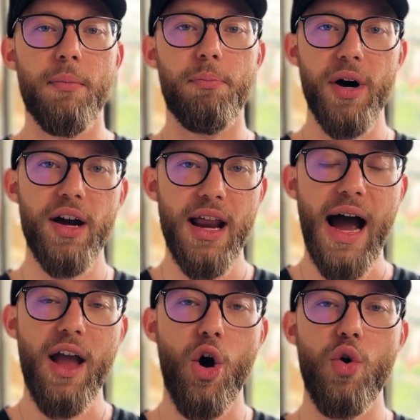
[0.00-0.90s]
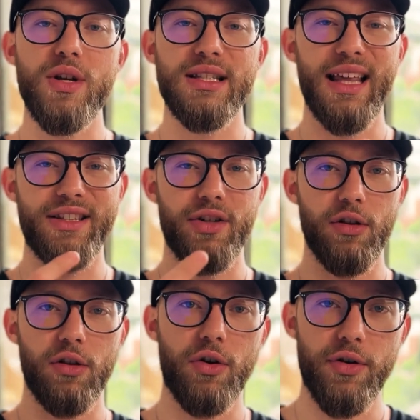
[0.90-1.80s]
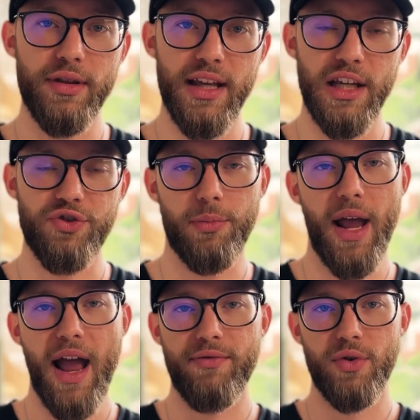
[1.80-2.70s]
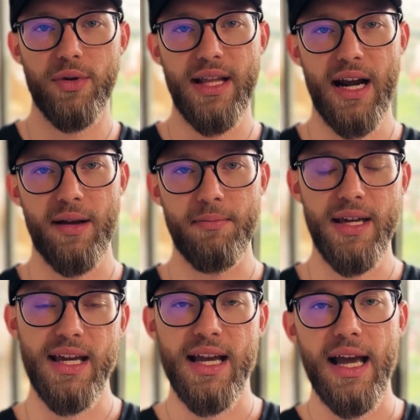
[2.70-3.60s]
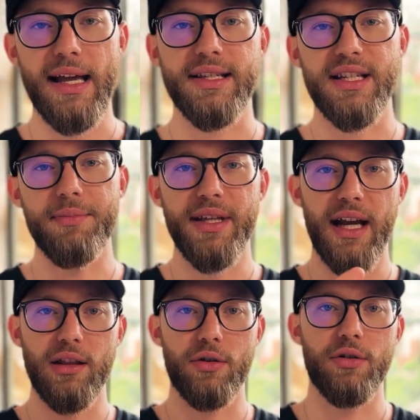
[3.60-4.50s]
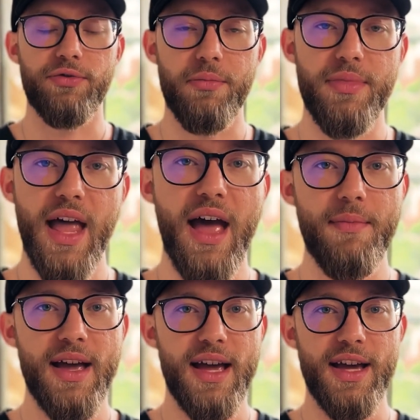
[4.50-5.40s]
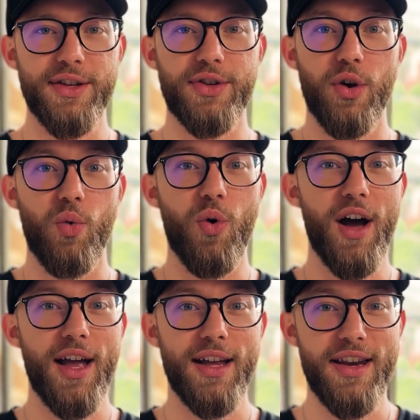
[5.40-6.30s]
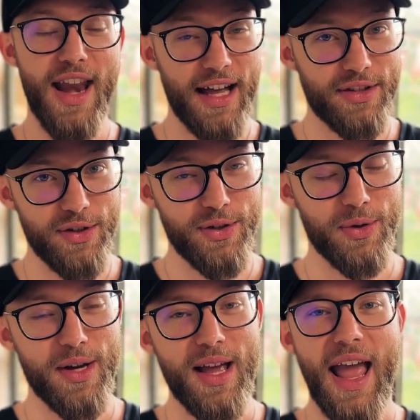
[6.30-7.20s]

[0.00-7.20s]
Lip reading: but I always like to learn things from everyone that I meet, and something I learned from them is what not to do.